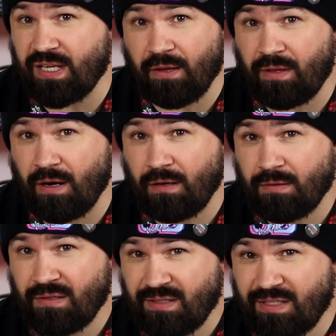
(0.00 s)
out there.
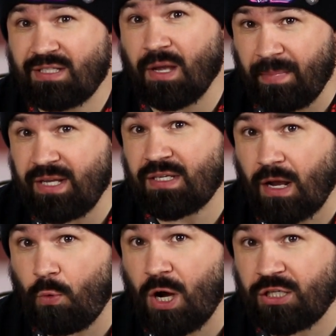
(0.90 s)
Somebody's got
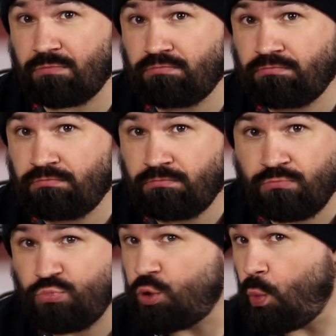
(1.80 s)
to watch them.
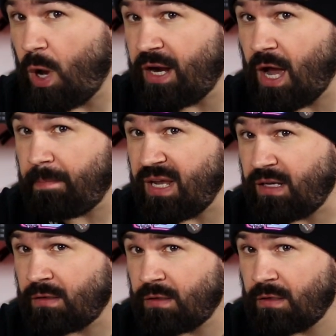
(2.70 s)
So why not me?
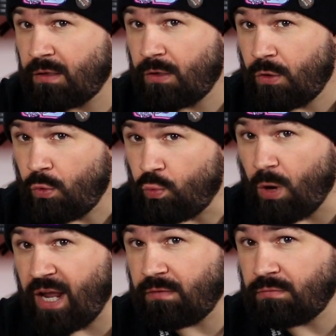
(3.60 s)

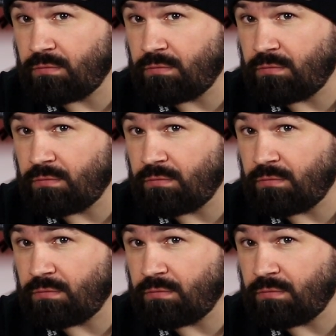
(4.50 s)
Right?